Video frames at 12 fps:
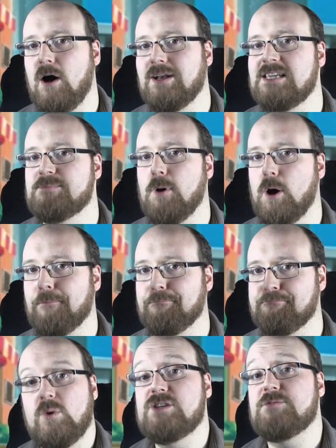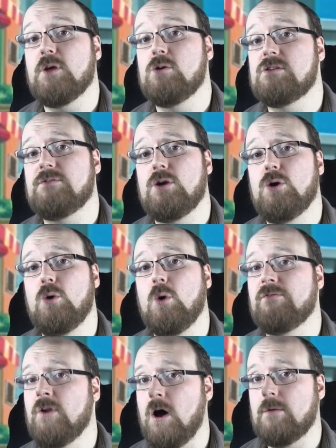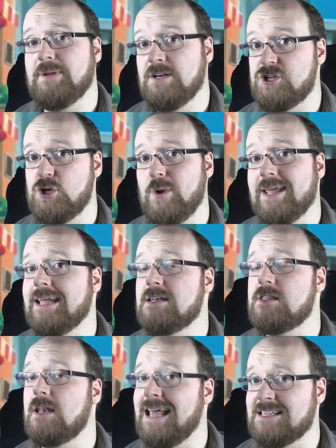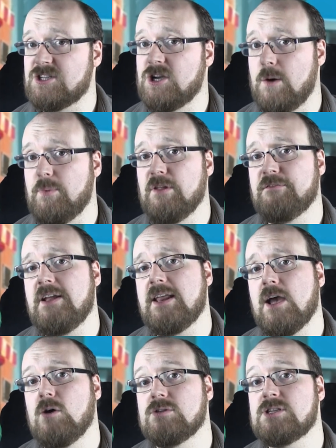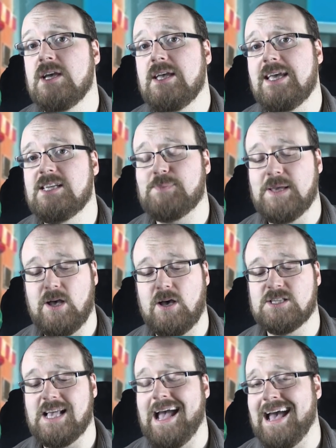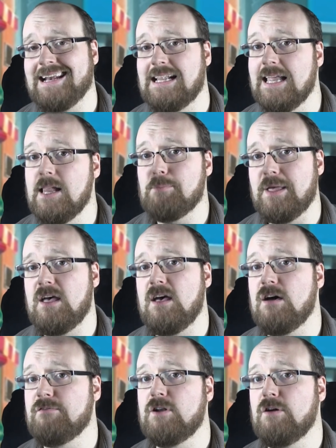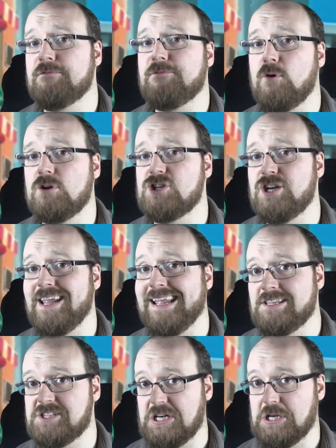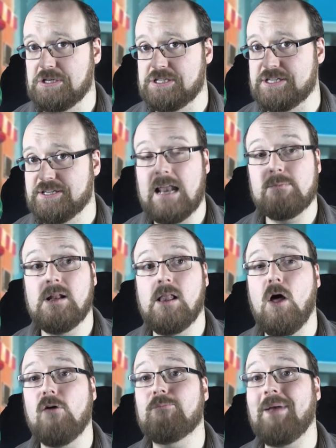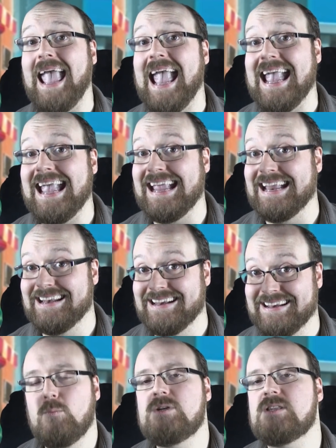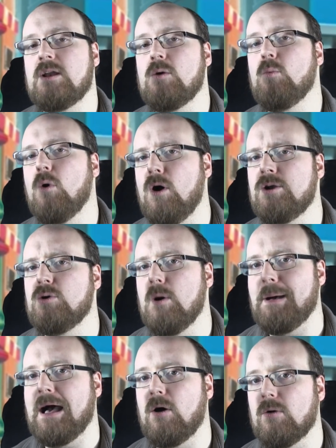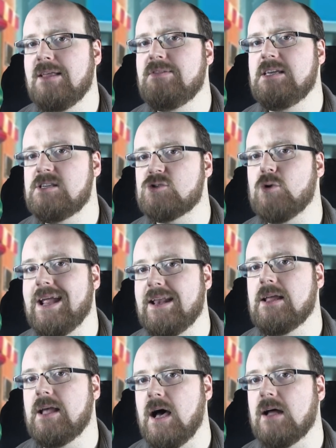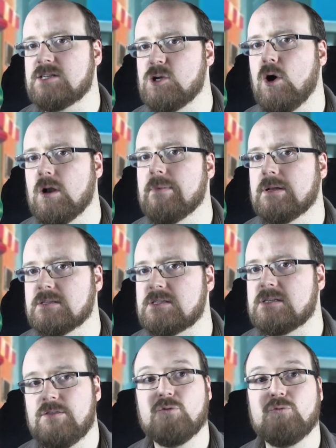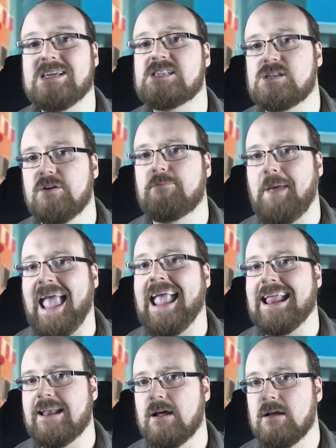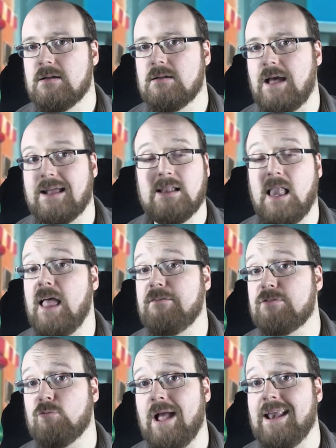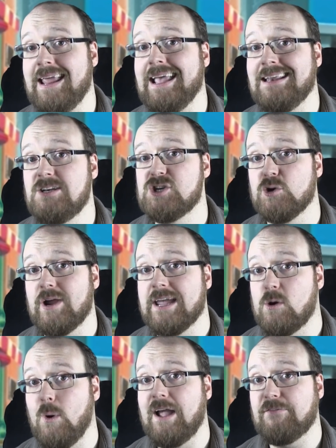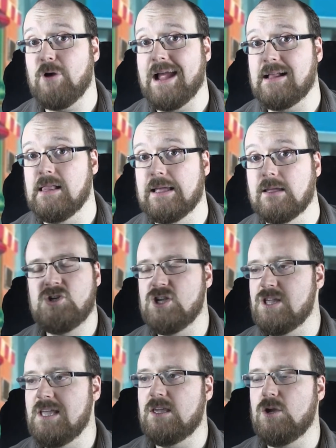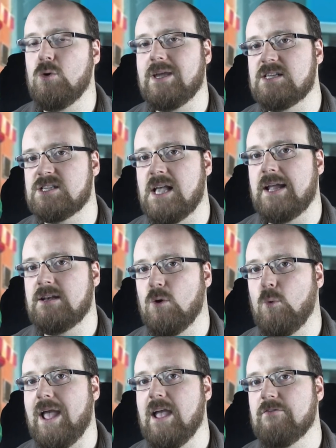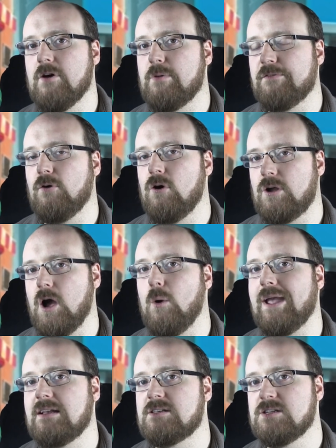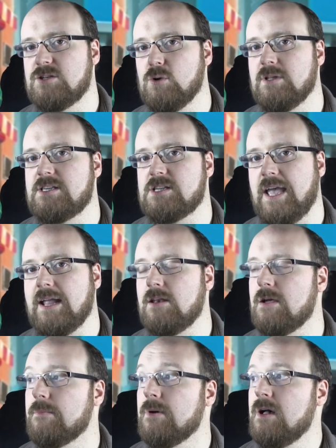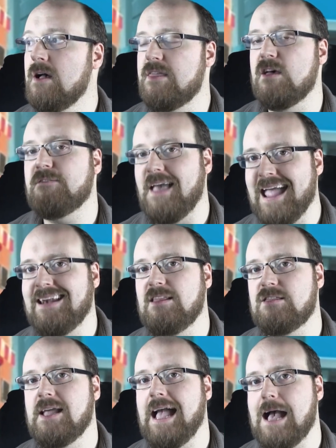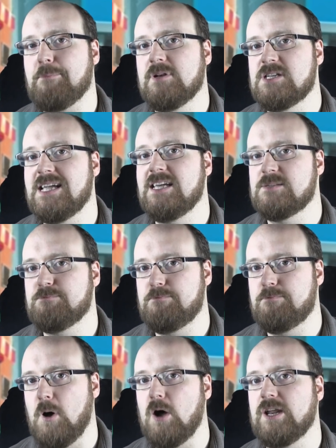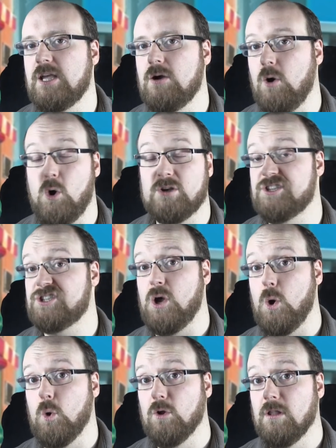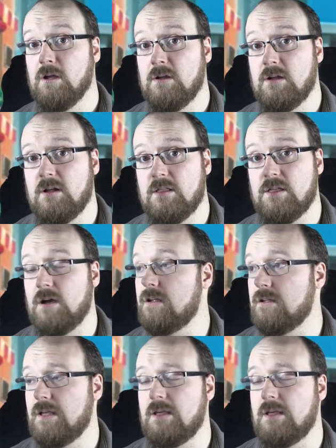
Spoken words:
on his bum, which for those of you who have not been tuning into the last couple of videos is because I had a little bit of an unfortunate incident, and I'm in a lot of pain, which they don't warn you about in these trading card tournaments. The risk of pain. And life-threatening injury, quite frankly. Do you think Yugi signed a waiver before going to Duelist Kingdom that if anything happened to his body or soul, that